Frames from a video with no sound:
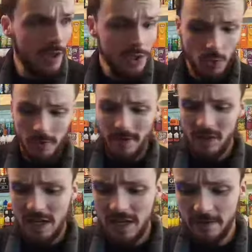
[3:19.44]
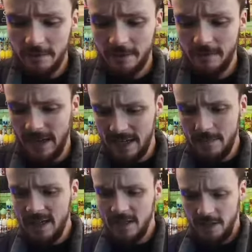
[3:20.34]
So a very fairly
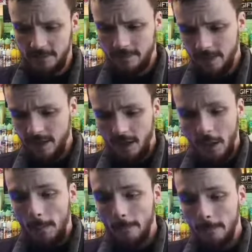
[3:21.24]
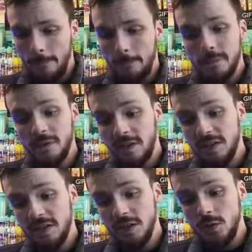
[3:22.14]
basic
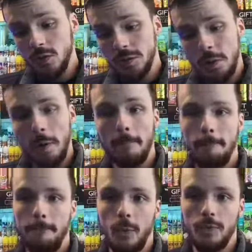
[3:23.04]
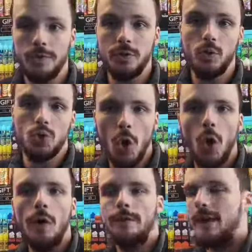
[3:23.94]
device to use, but does
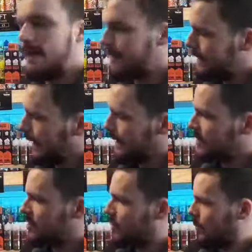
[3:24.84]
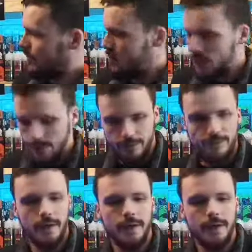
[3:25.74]
offer that sort of,